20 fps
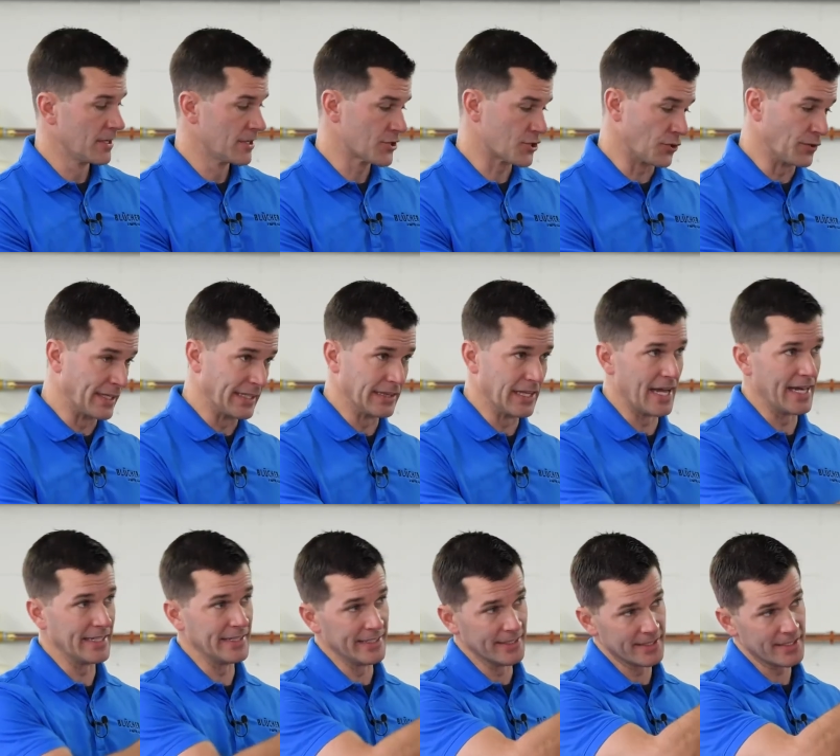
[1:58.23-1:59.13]
So they
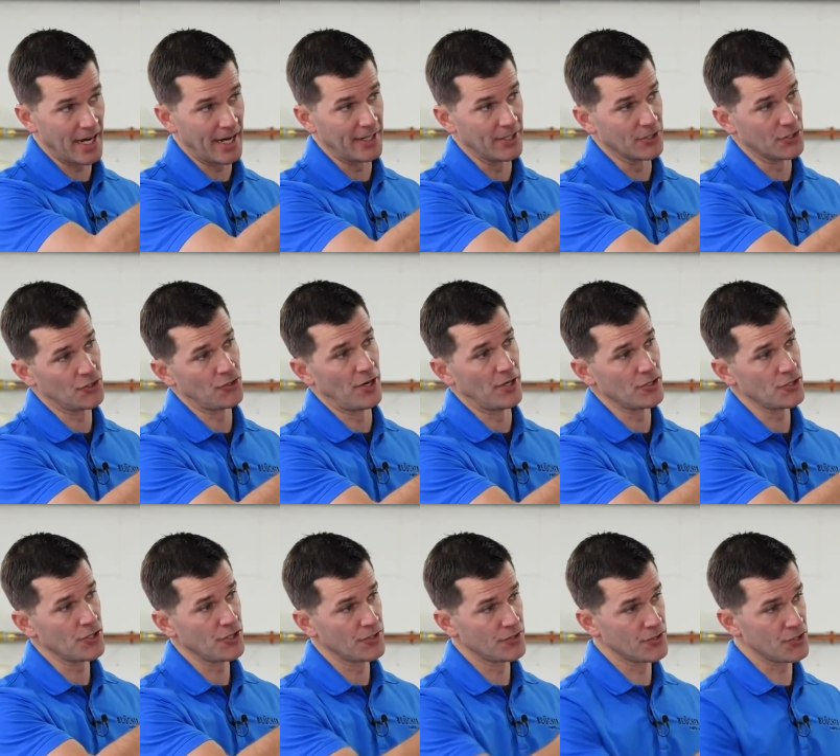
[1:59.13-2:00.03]
line the entire
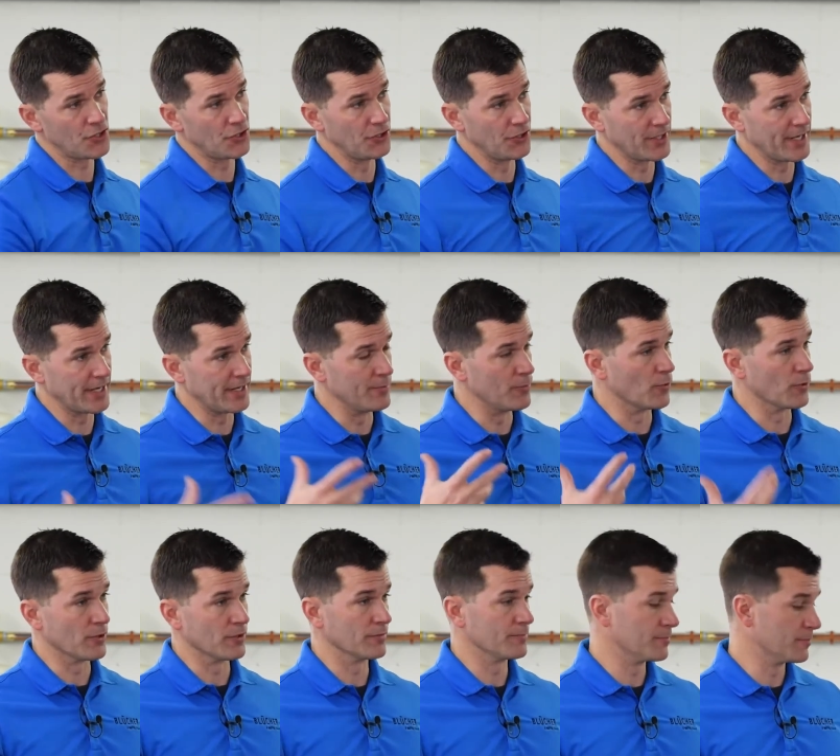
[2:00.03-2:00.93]
trench, so you're getting more